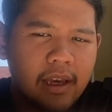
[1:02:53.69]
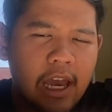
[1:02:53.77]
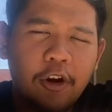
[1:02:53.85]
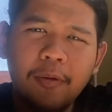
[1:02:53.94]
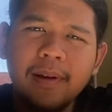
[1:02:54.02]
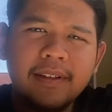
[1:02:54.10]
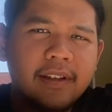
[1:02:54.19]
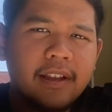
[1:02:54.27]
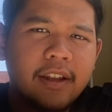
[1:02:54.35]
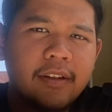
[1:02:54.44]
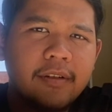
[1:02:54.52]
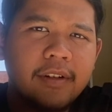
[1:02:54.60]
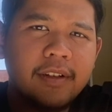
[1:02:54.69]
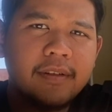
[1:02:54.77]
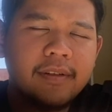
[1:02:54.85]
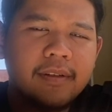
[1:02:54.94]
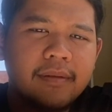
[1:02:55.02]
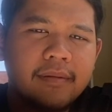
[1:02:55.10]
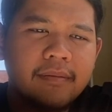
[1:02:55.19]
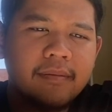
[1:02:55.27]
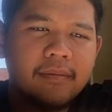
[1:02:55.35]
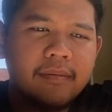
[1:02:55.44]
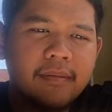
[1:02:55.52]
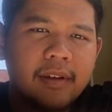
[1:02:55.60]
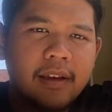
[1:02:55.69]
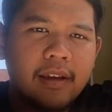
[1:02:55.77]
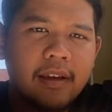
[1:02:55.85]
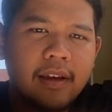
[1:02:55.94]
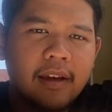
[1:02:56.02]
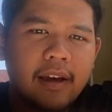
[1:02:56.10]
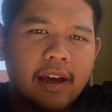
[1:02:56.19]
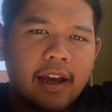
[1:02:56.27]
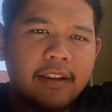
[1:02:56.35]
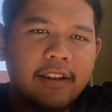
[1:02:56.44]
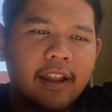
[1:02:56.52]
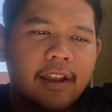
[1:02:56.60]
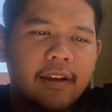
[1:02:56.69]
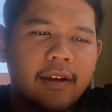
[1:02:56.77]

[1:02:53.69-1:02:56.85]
I hope I still can do this until